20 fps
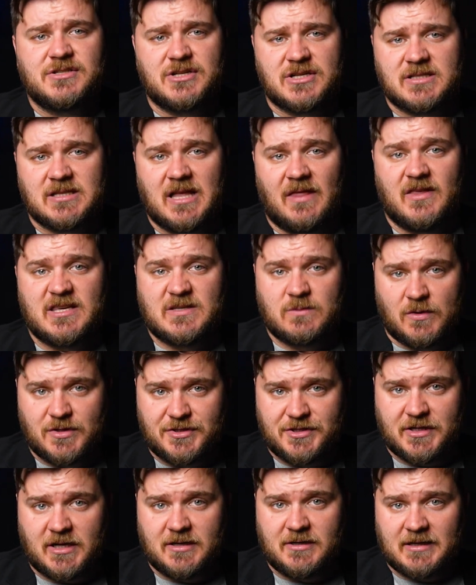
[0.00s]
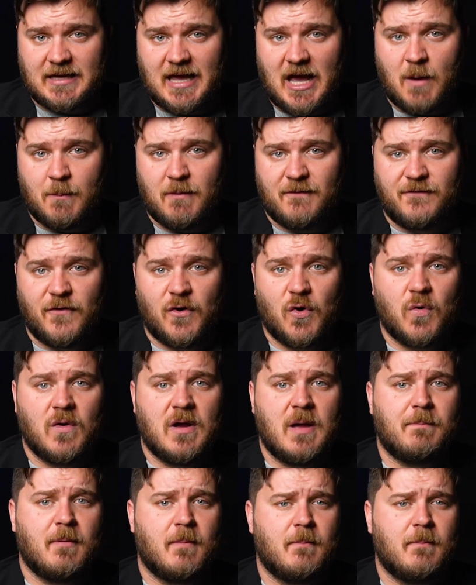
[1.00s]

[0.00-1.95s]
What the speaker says: just like the swastika decal before it,